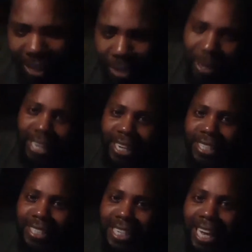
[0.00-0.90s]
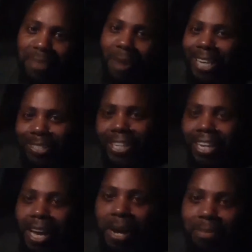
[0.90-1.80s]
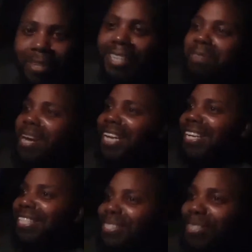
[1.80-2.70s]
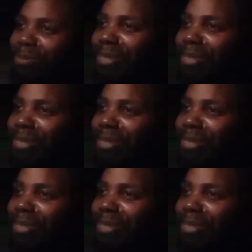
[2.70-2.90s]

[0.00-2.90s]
better get to sleep. Why you still up? You better get you some